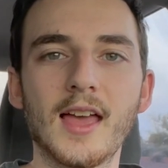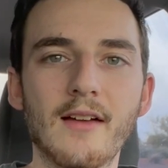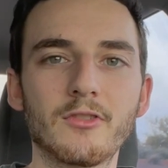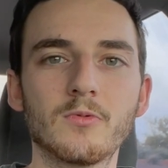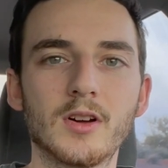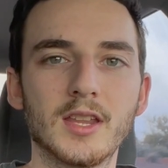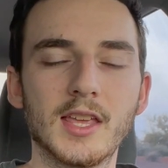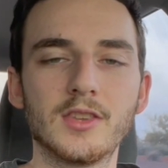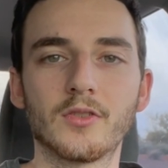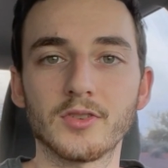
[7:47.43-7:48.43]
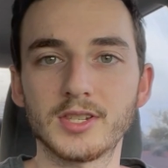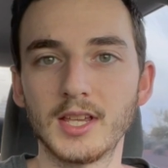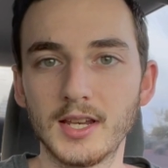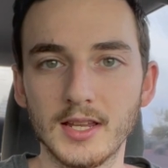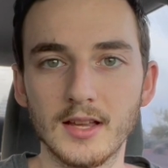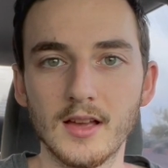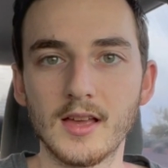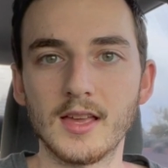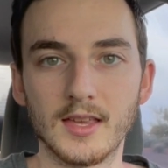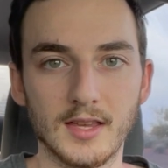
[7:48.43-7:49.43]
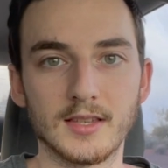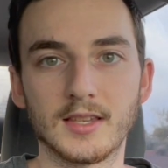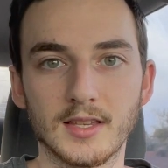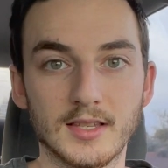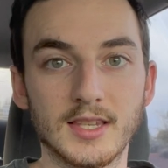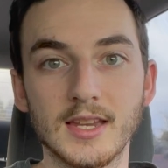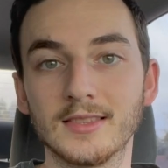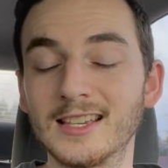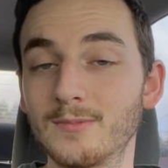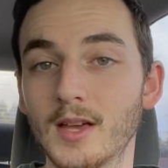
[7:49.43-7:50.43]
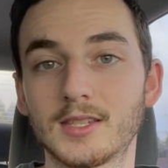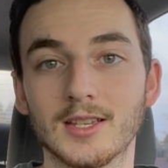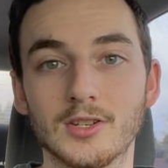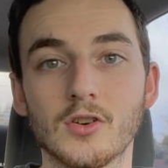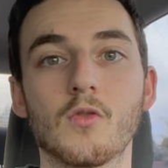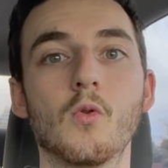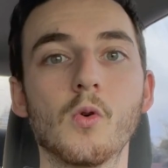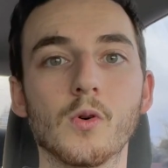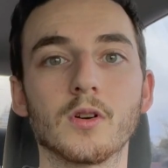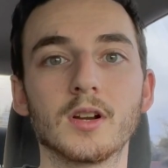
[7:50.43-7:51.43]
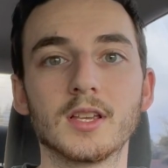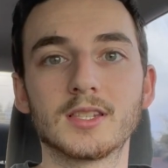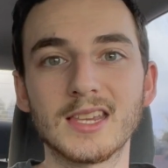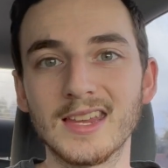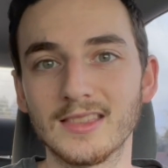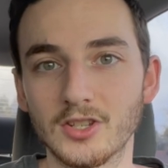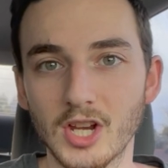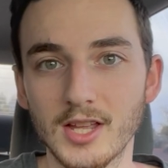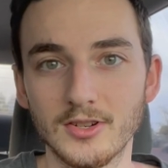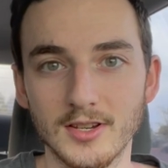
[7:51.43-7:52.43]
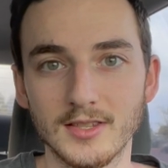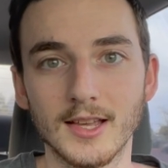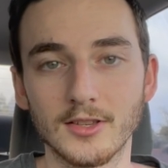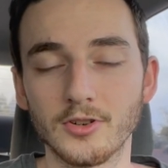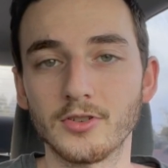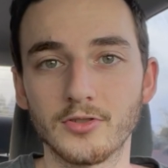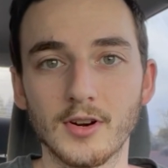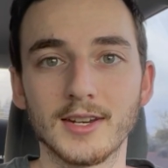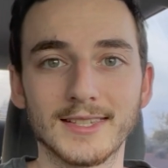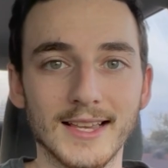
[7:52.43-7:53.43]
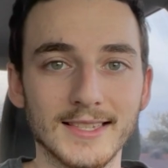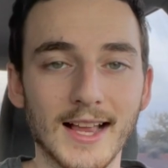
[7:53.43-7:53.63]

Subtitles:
everyone in your city is seeing this message or seeing the changes that they're trying to test